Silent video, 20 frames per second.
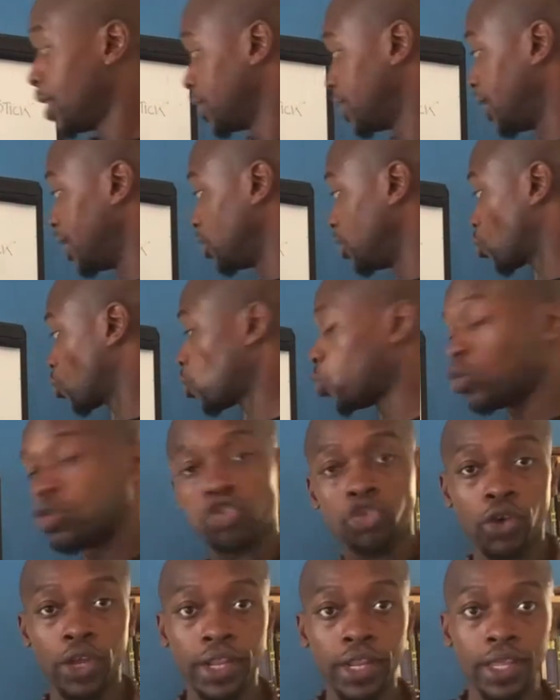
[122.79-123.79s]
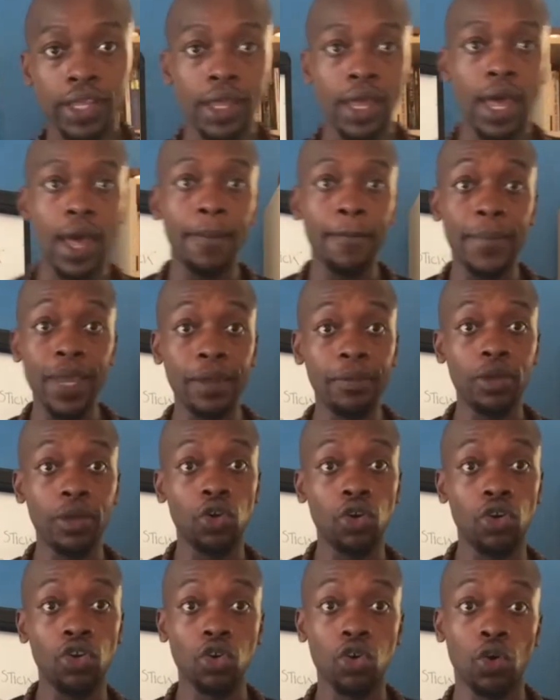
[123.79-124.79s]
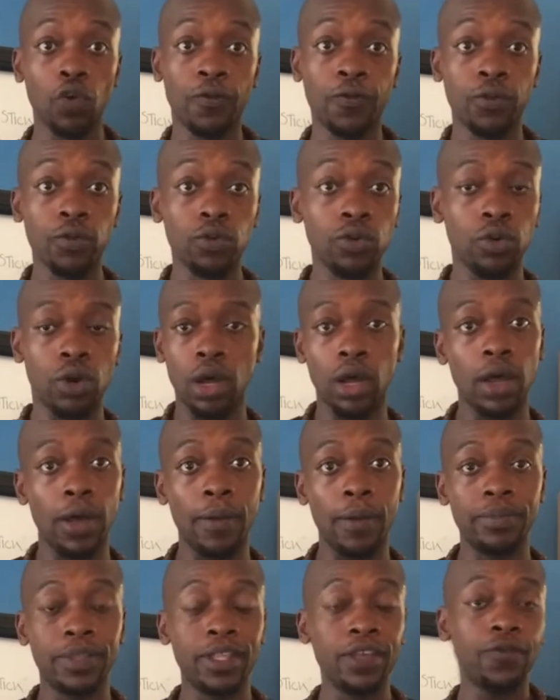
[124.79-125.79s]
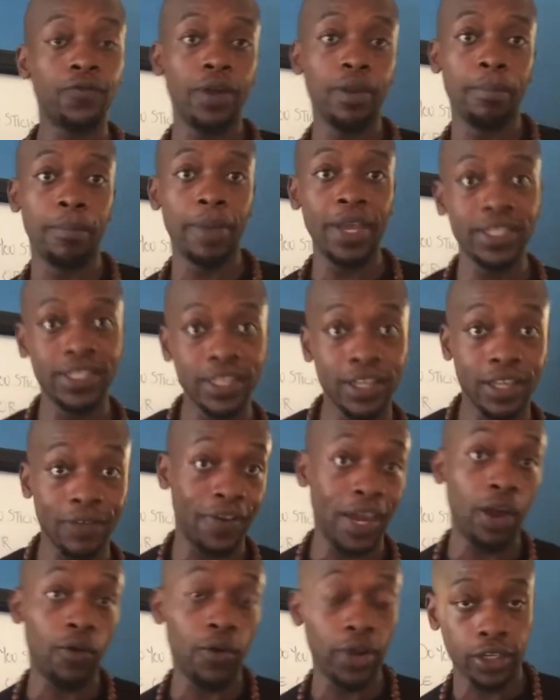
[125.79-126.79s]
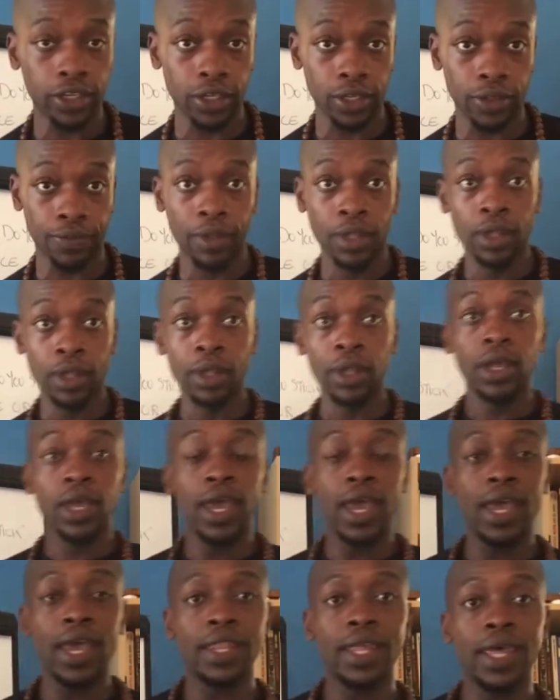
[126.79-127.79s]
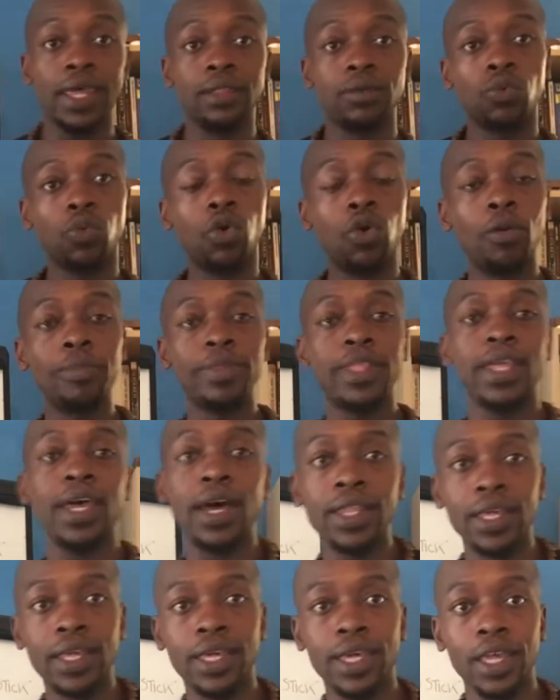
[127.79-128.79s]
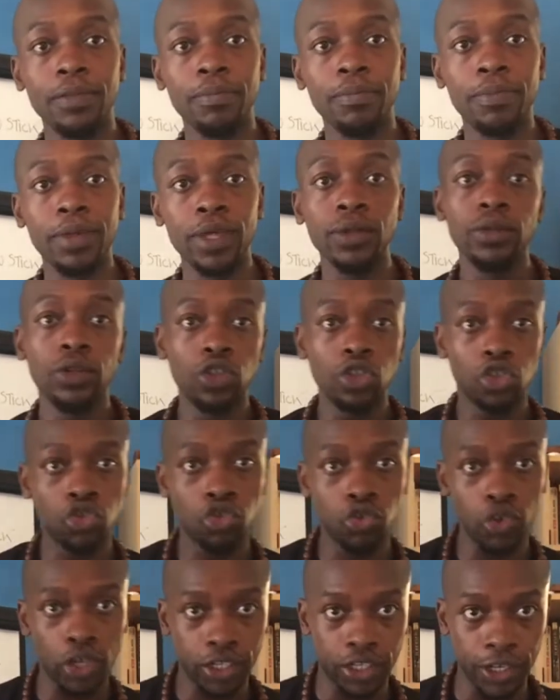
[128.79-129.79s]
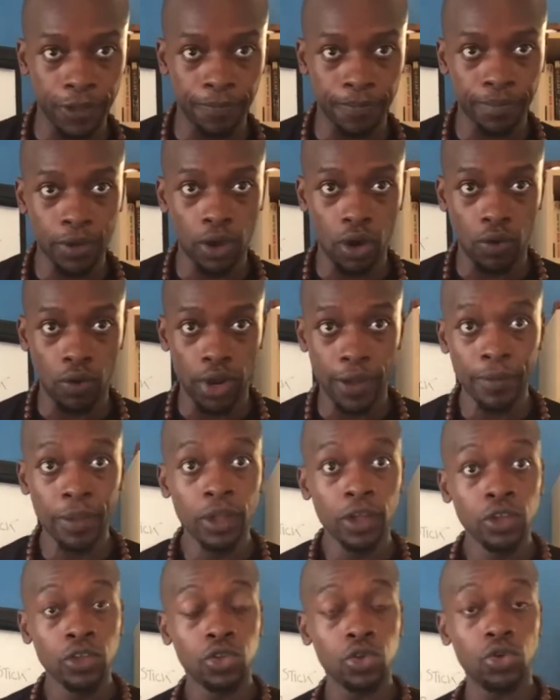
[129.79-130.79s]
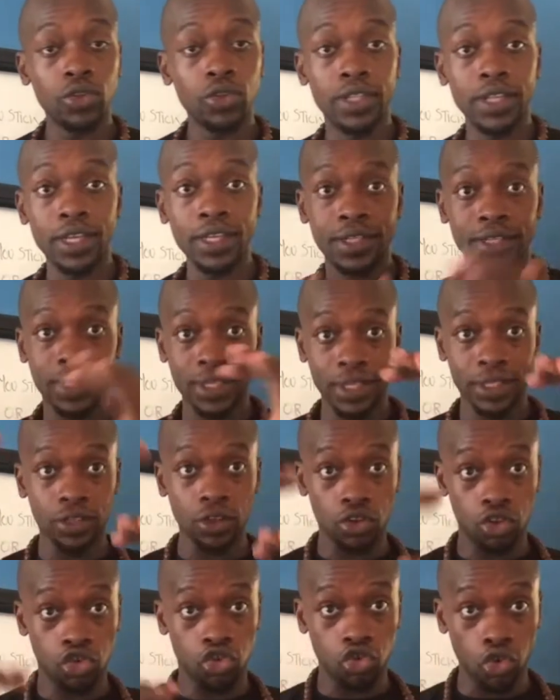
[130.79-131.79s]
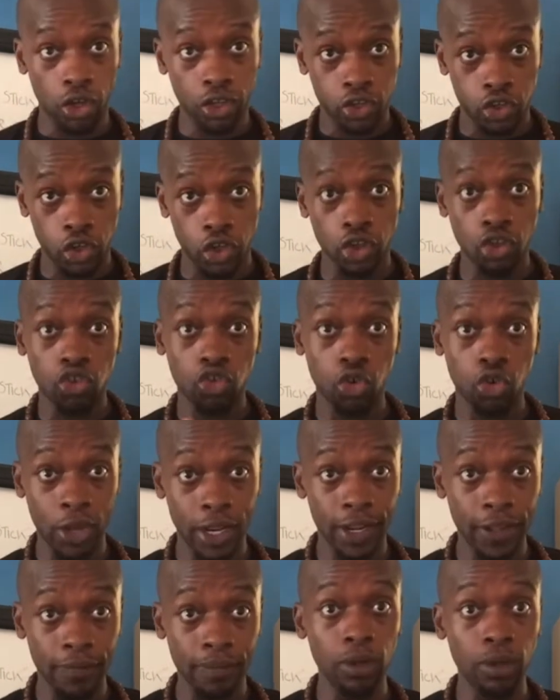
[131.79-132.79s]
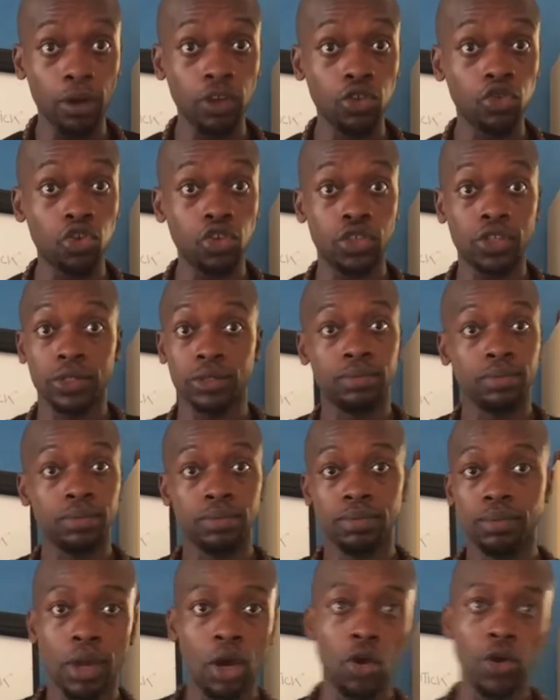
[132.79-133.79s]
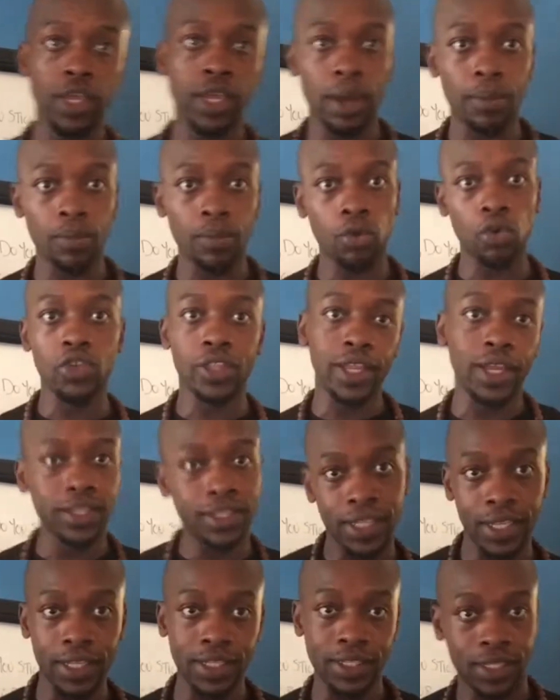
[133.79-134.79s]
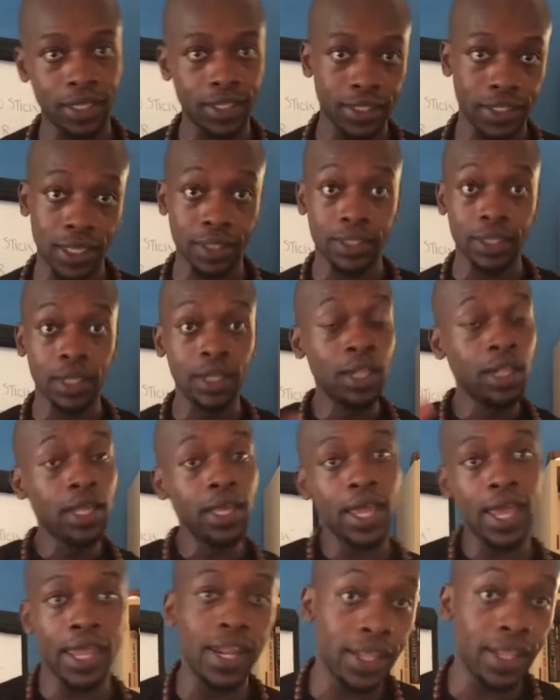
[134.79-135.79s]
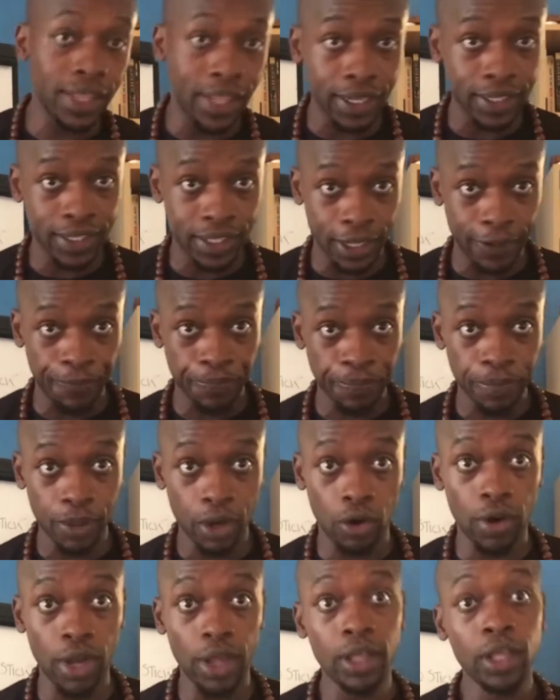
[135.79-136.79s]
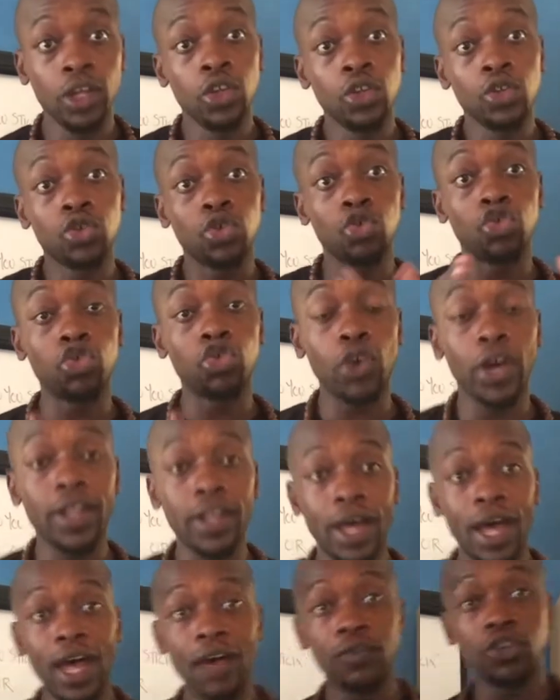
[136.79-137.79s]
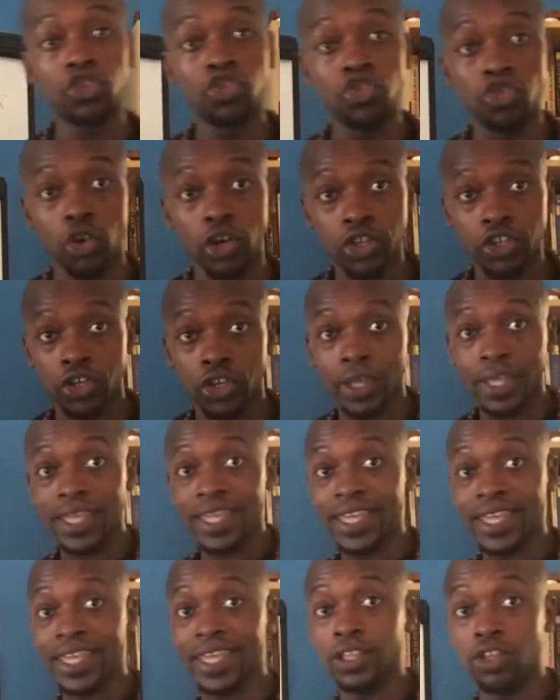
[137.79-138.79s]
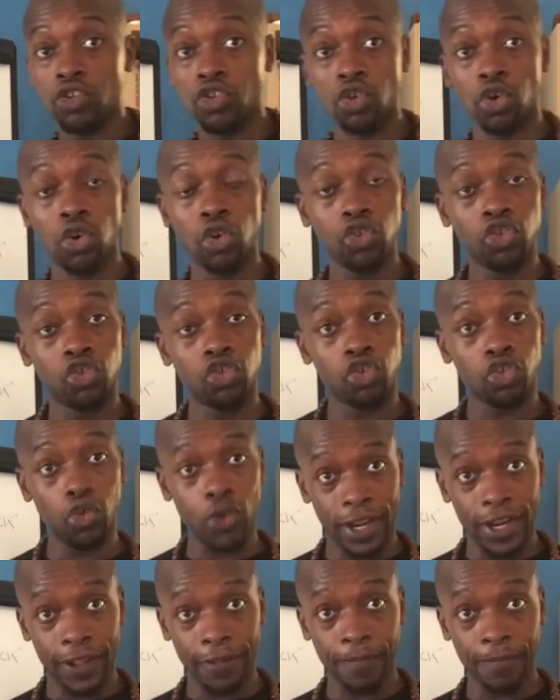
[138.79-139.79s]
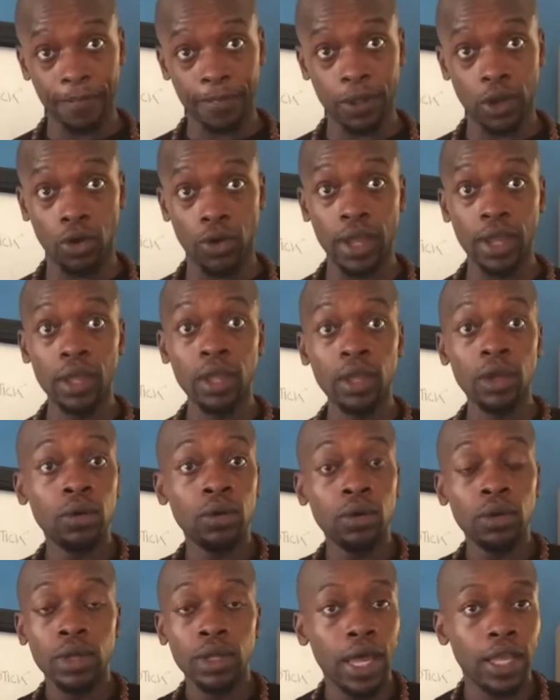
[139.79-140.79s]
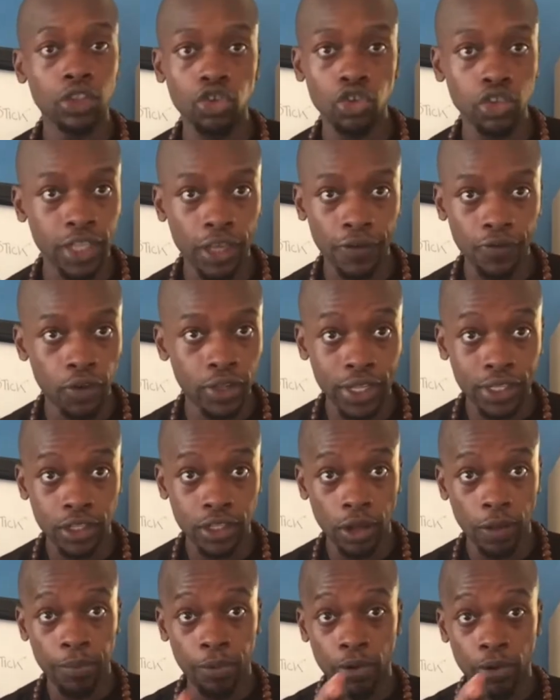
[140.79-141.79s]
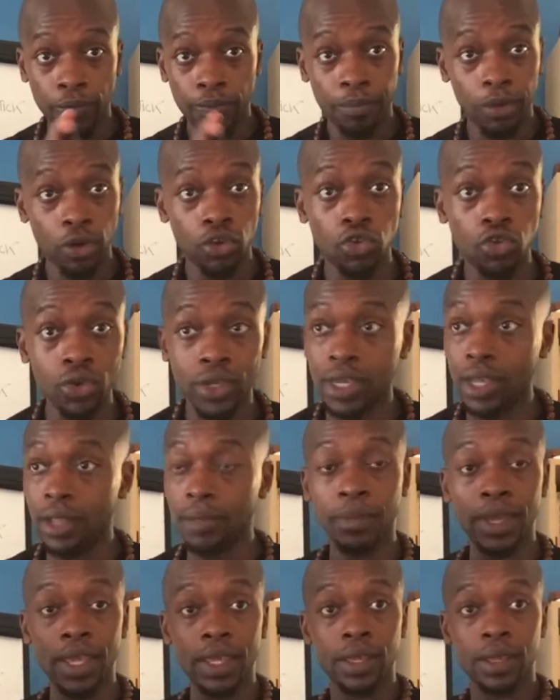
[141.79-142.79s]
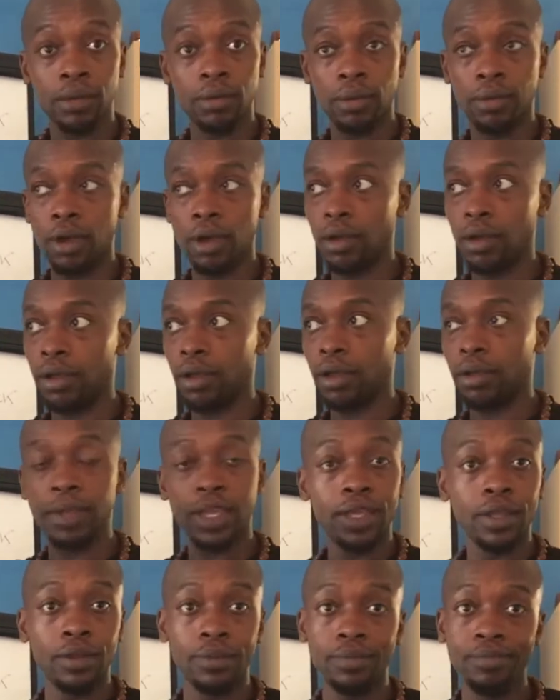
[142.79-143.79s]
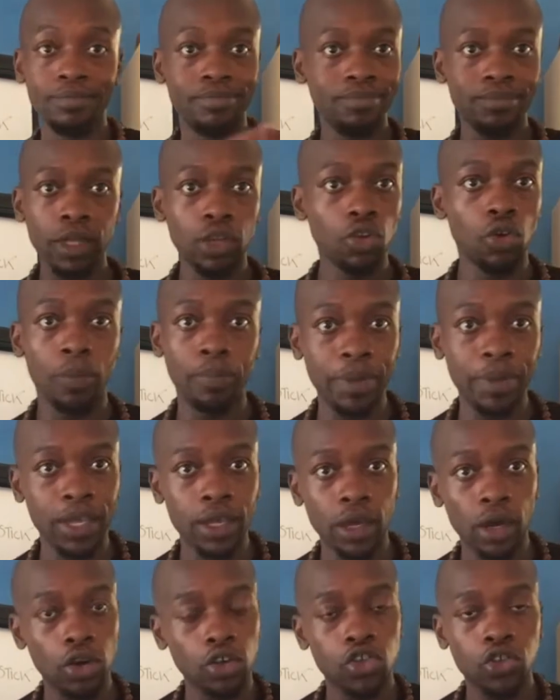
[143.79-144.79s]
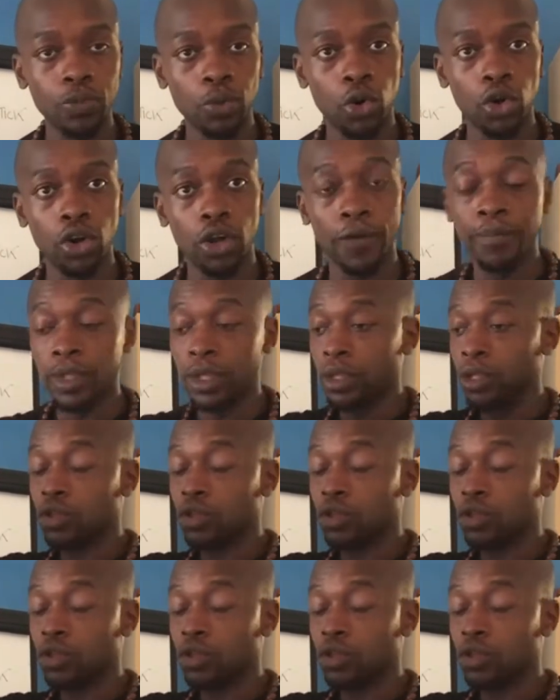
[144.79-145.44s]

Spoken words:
then core training, I'm maybe gonna go through different basic variation, and then warm down, it can be stretching. All right, so this is a structure training, not just okay, I'm gonna dance, and then that's it. All right, so trying to have a structure in your training. All right, I just gave you an example, but you can make it bigger or smaller.